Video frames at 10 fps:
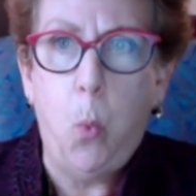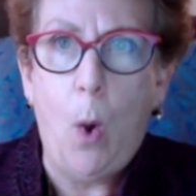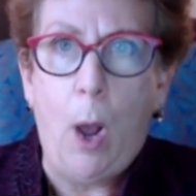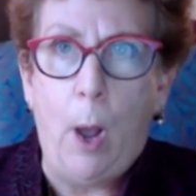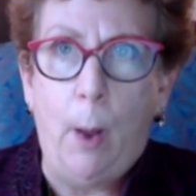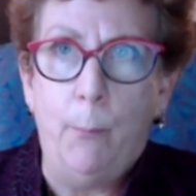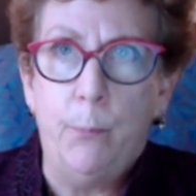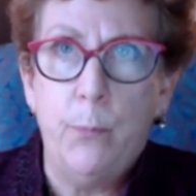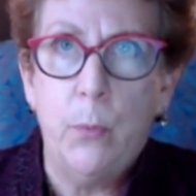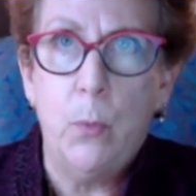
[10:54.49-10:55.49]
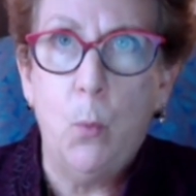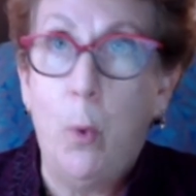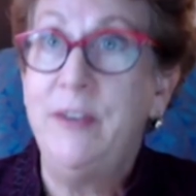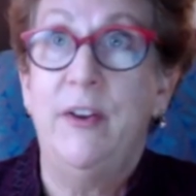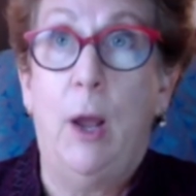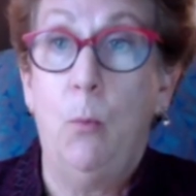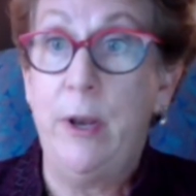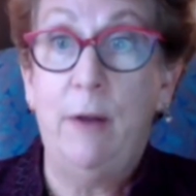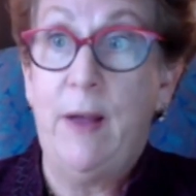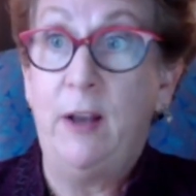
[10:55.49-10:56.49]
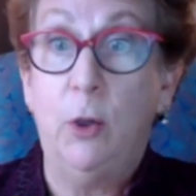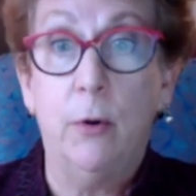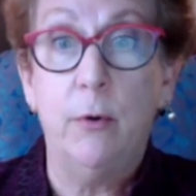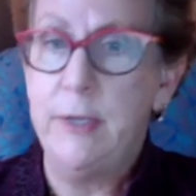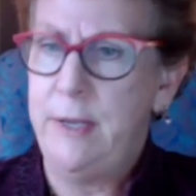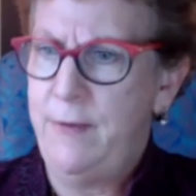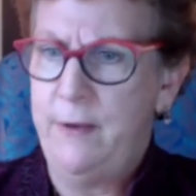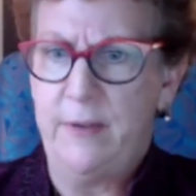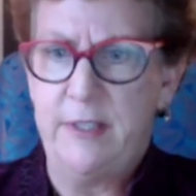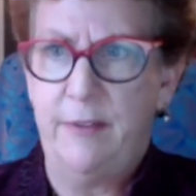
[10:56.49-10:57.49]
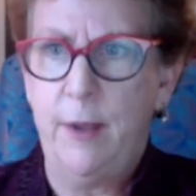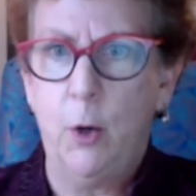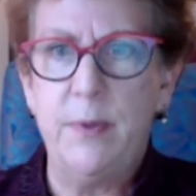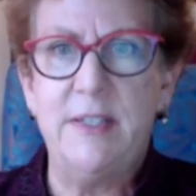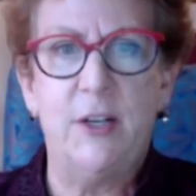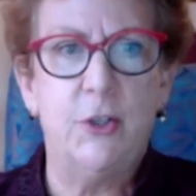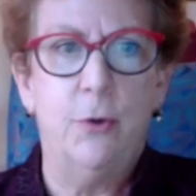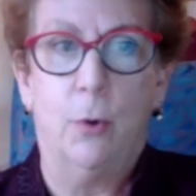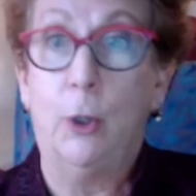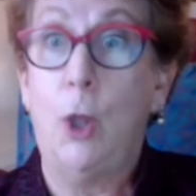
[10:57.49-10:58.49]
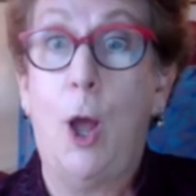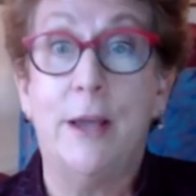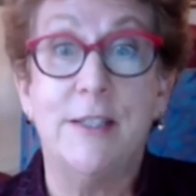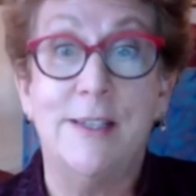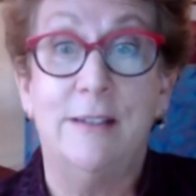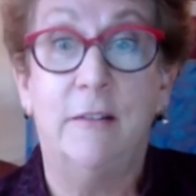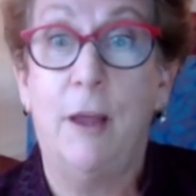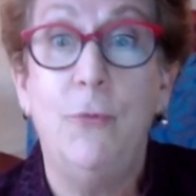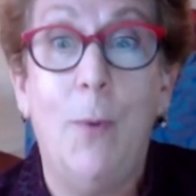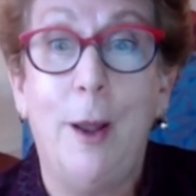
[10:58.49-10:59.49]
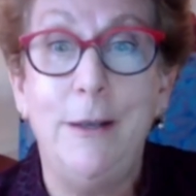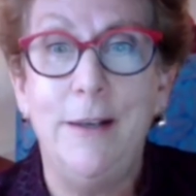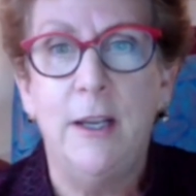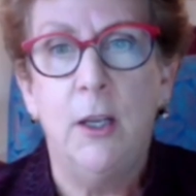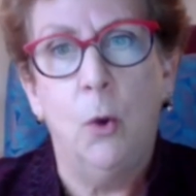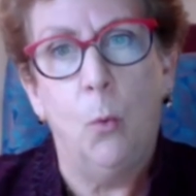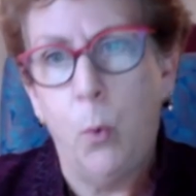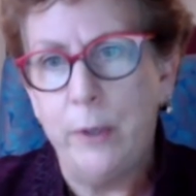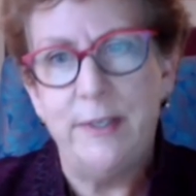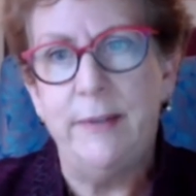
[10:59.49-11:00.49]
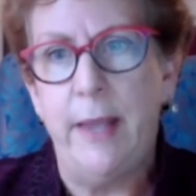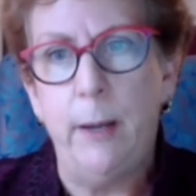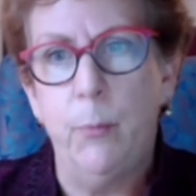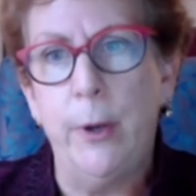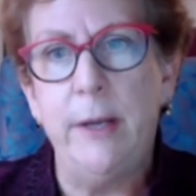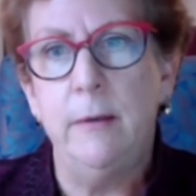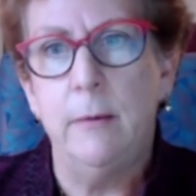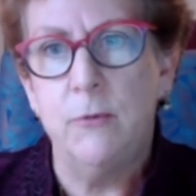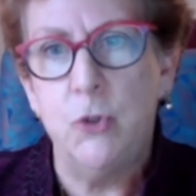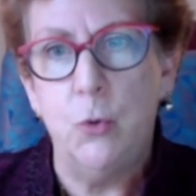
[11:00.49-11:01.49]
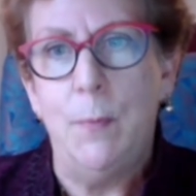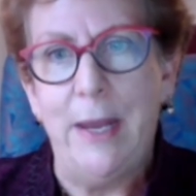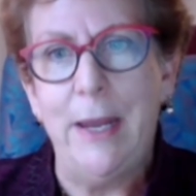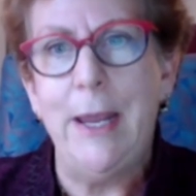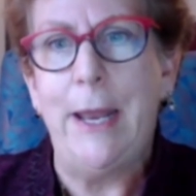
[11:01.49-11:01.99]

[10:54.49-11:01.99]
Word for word: What have I learned, even if it's a therapy session or a lost loved one? What did they bring to me,